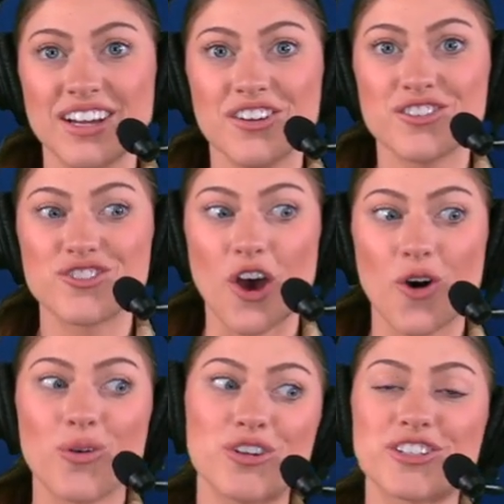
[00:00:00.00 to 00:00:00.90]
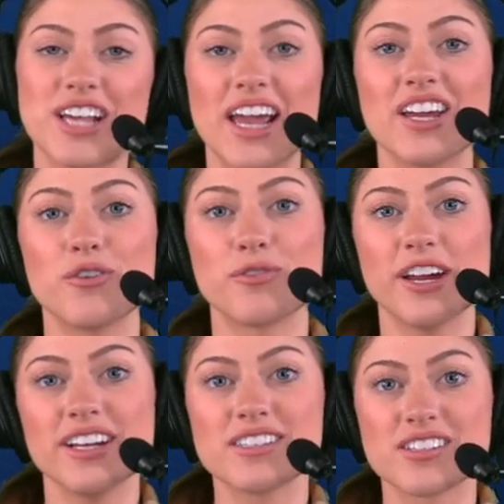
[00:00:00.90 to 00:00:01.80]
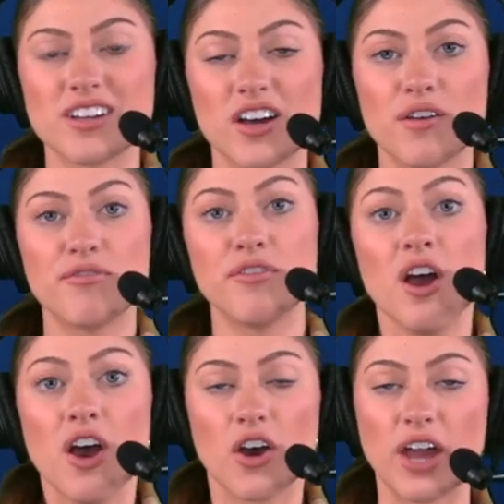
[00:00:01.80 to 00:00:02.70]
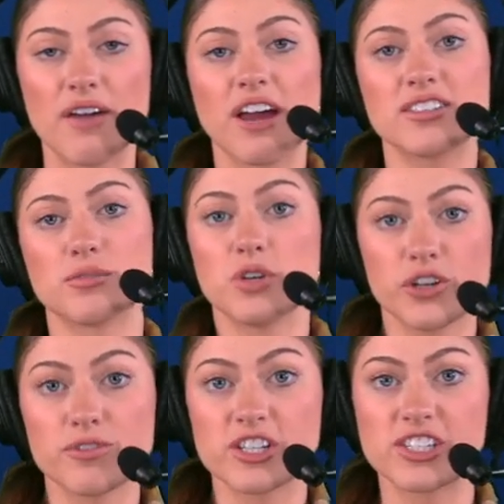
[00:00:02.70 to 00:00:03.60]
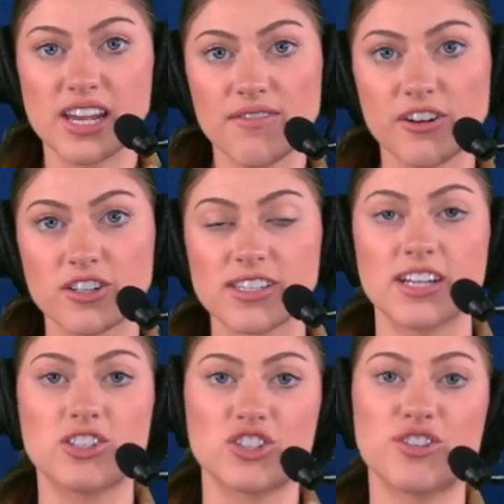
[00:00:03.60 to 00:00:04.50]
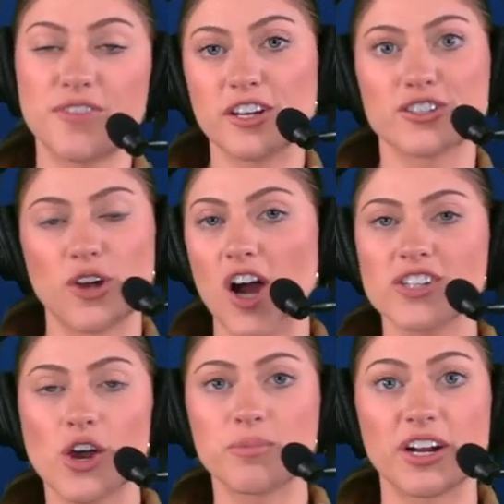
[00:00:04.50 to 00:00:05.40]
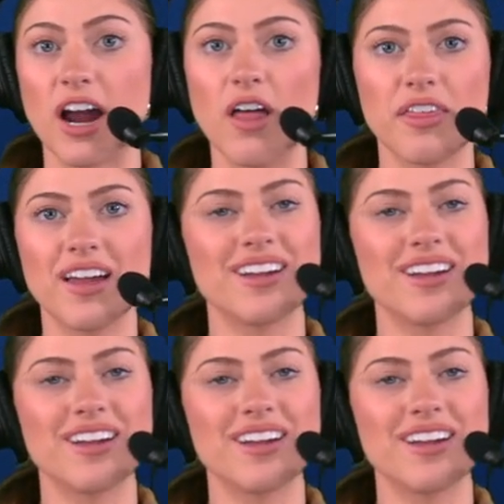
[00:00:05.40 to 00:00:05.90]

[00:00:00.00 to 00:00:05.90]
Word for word: So you're taking a risk of, okay, I've got some good receivers. Let's just fingers crossed, hope they're healthy.